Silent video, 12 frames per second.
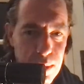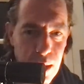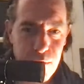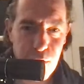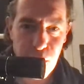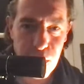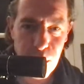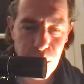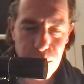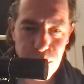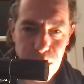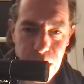I've got no
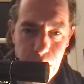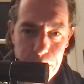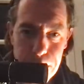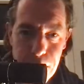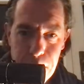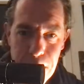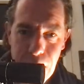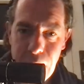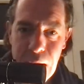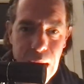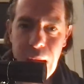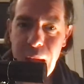one to accompany me
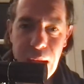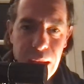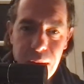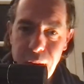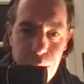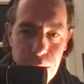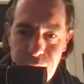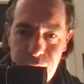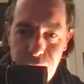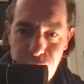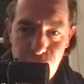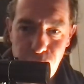and no one's
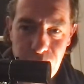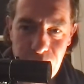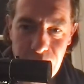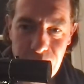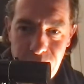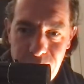going to join in.